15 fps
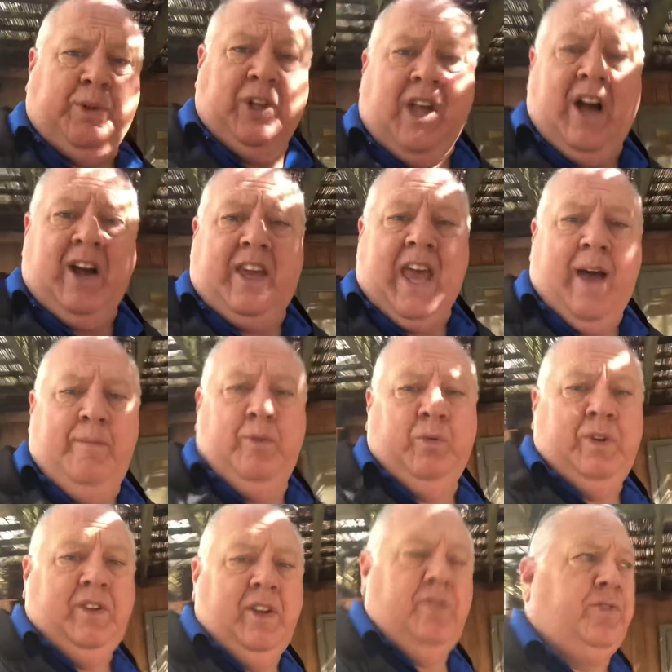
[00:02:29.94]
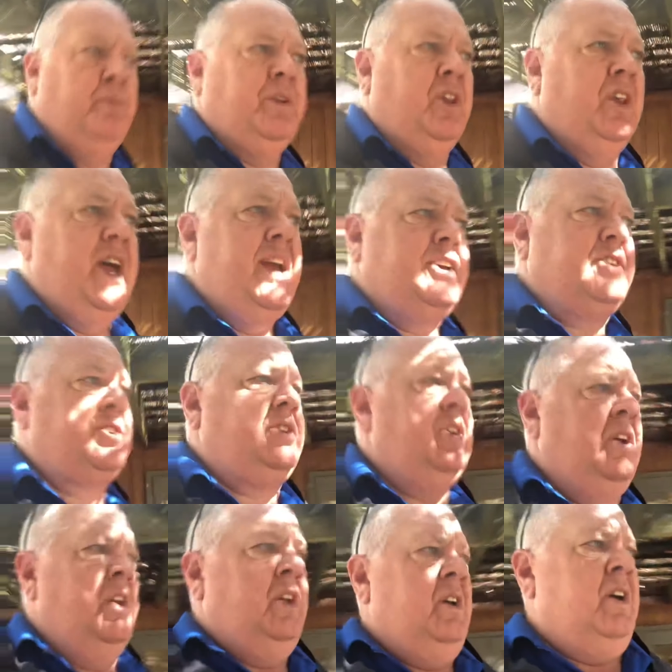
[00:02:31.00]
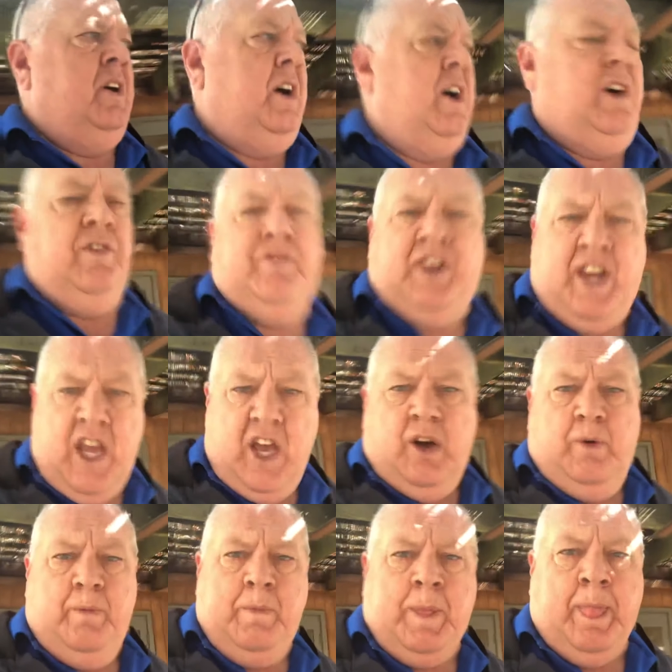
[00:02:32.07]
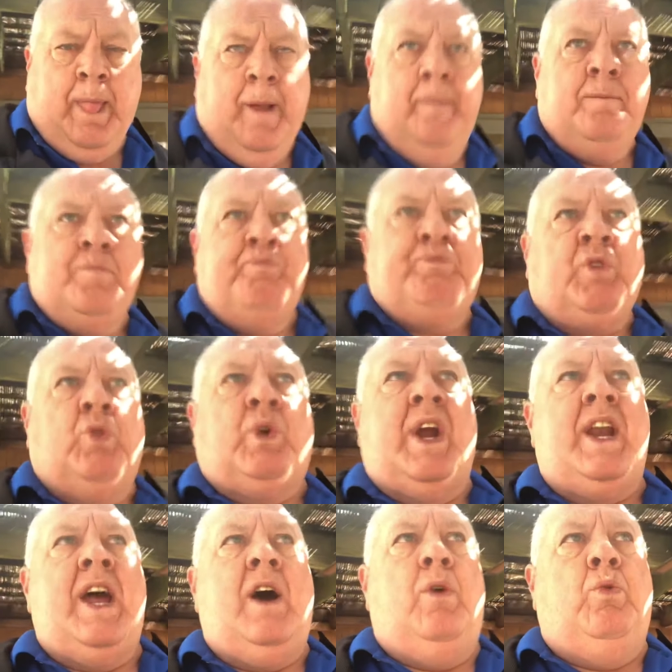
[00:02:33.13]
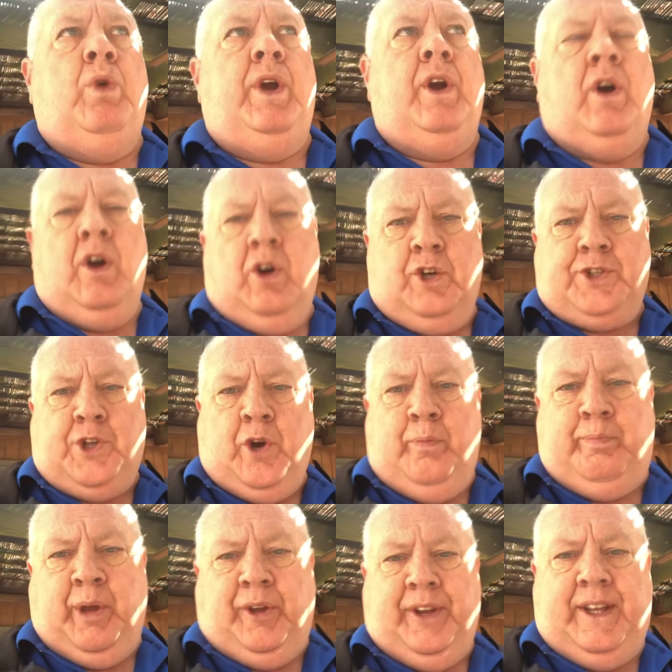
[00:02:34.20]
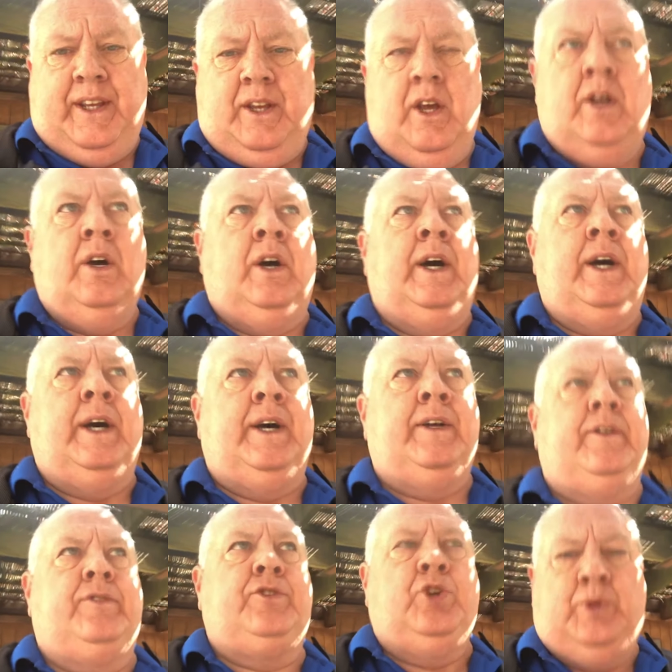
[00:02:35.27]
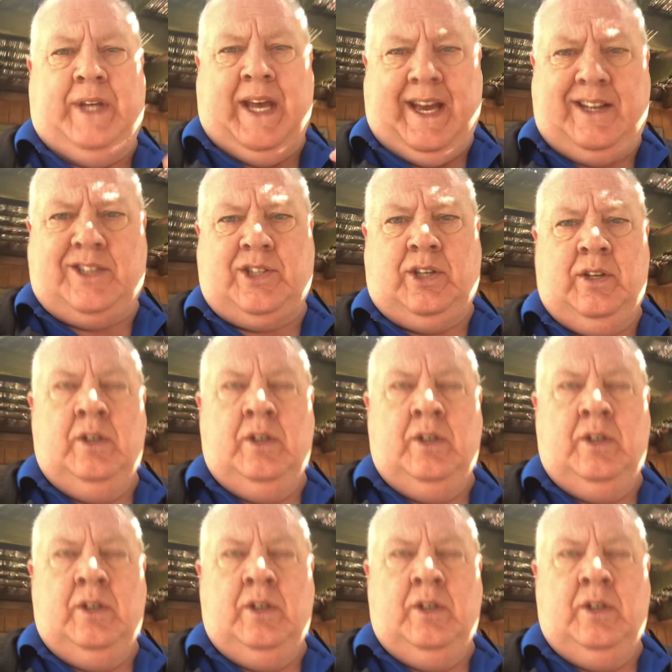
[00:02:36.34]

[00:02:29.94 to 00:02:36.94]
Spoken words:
log cabin we did from the last video. Right now we are also building 2 decks.